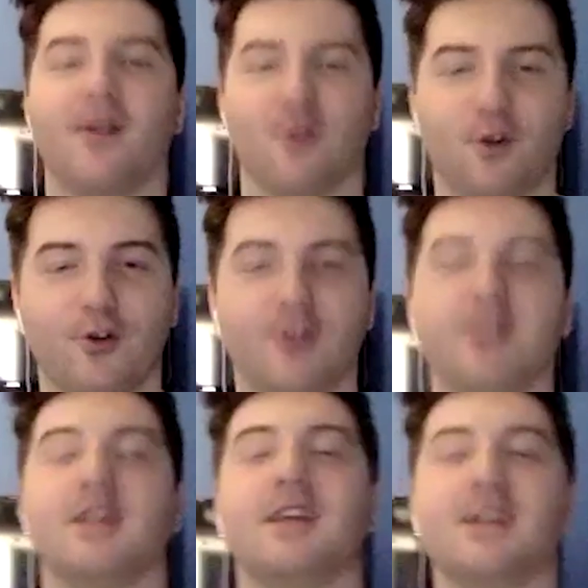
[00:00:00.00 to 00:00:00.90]
hurt.
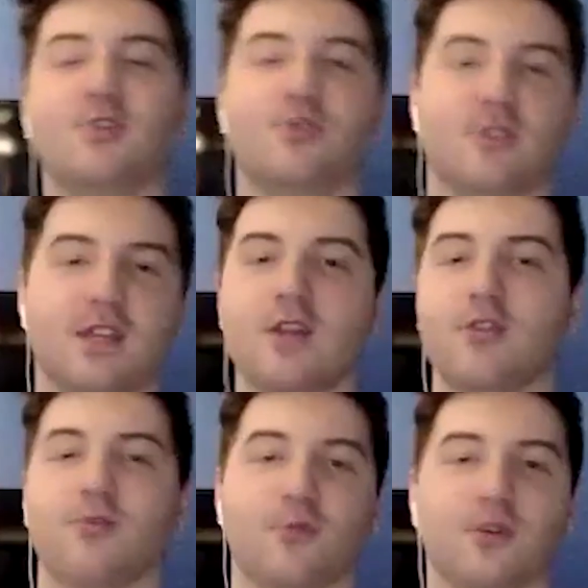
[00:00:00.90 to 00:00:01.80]
He
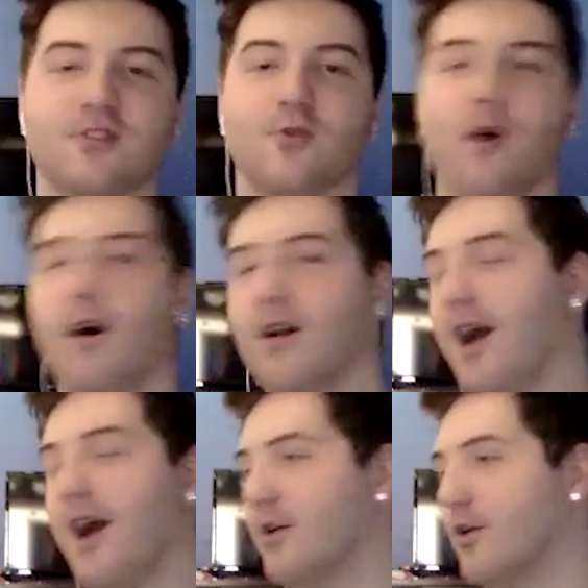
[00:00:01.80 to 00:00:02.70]
threw it too hard.
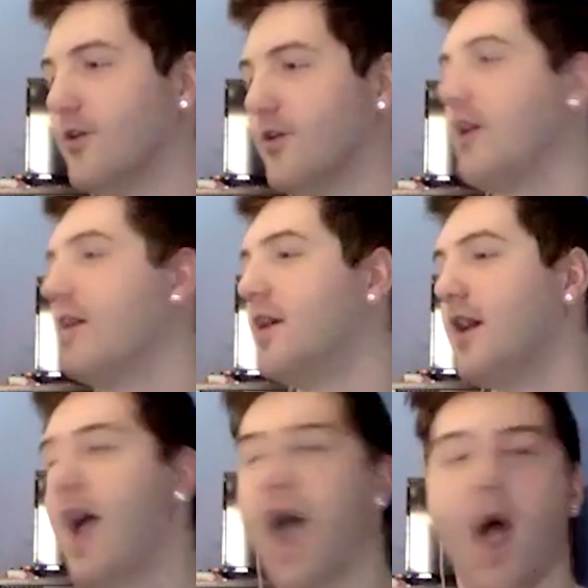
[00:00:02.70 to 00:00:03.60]
I hurt.
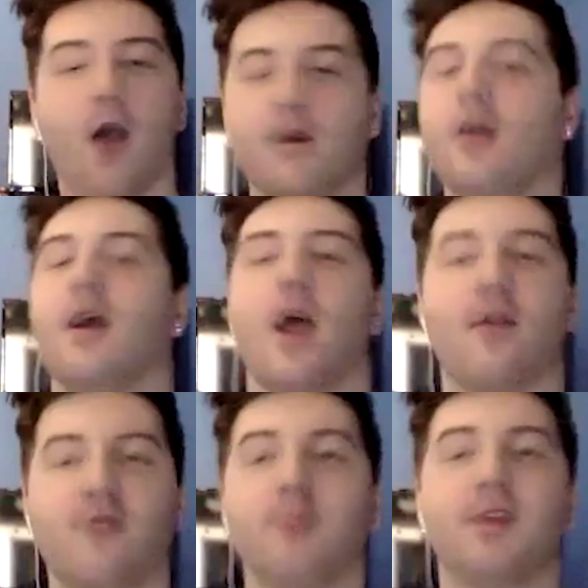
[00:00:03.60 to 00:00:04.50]

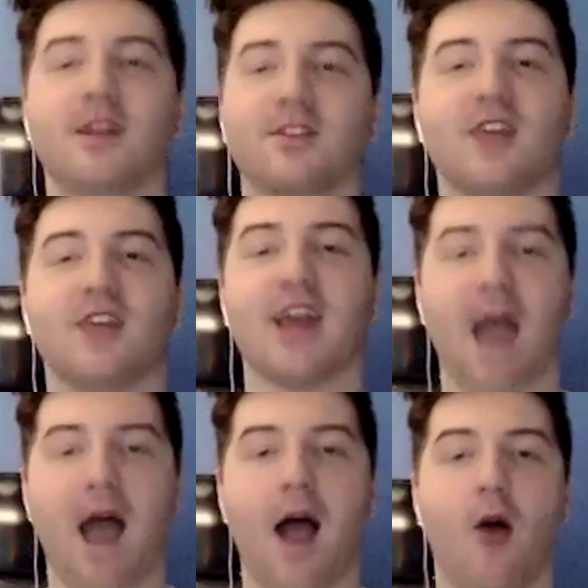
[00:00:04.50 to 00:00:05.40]
If I'm gonna say
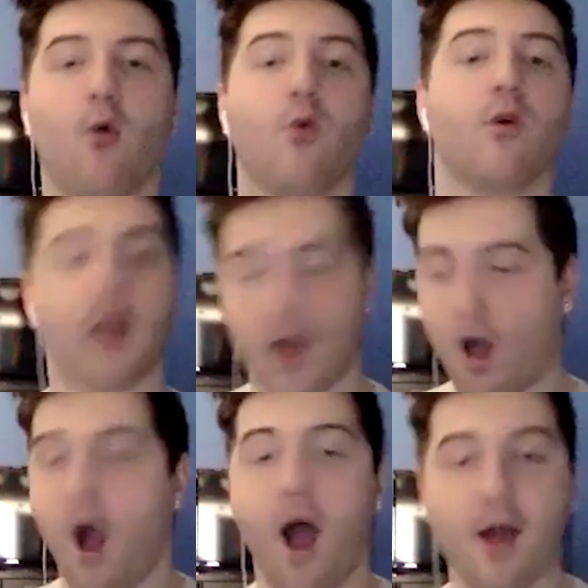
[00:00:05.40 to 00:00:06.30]
ow,
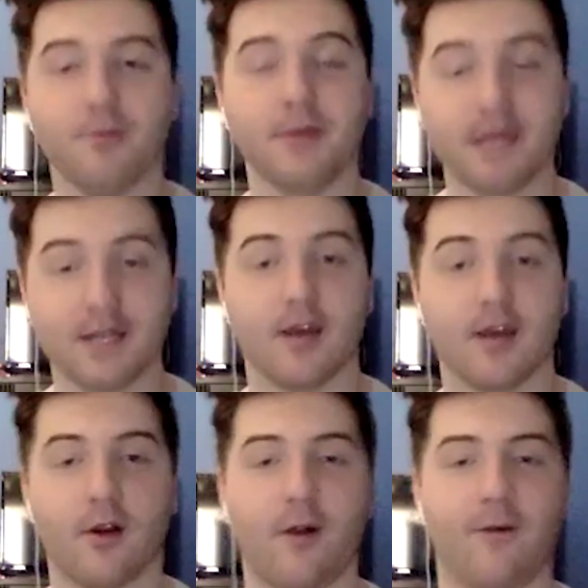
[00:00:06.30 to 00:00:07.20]
I mean it.
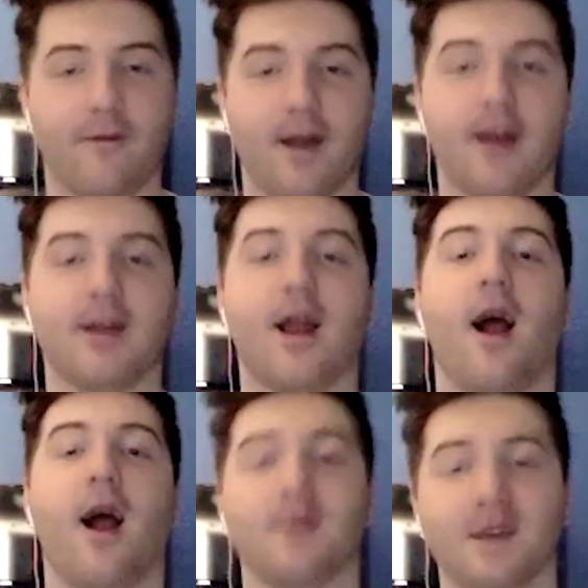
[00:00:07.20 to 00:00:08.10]
All right.
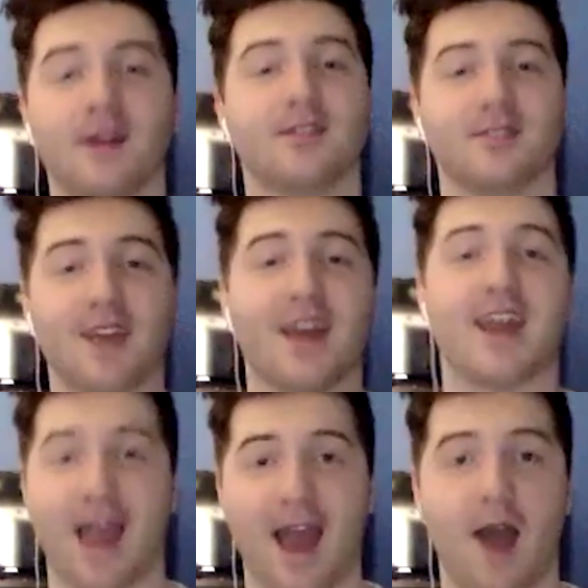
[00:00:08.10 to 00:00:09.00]
I'm gonna say
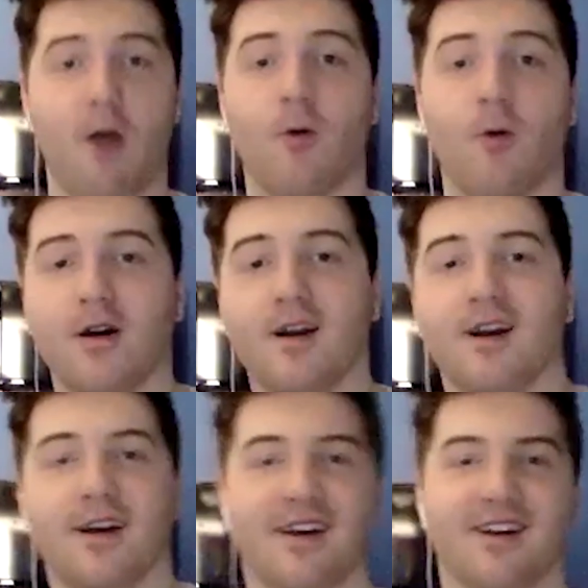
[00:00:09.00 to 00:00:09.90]
ow.
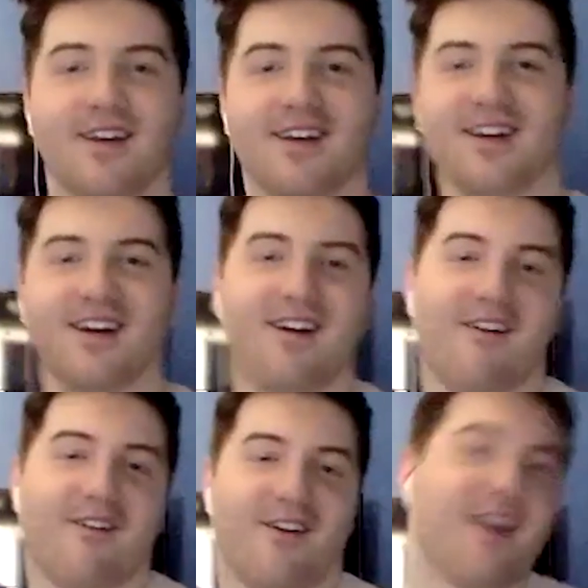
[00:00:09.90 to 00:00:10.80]

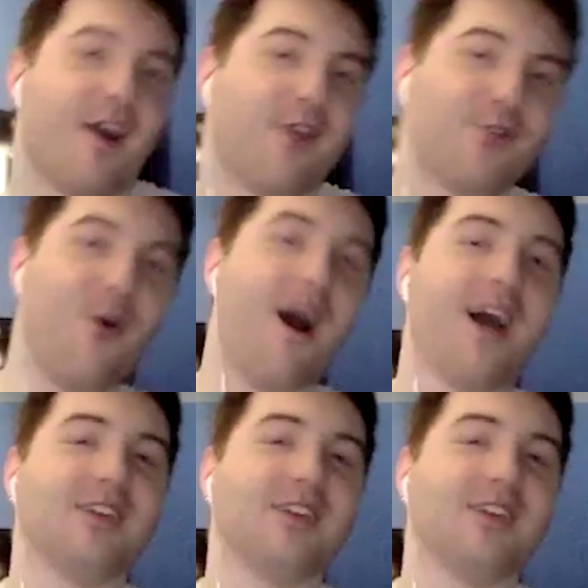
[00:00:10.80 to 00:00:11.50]
All right. Otherwise,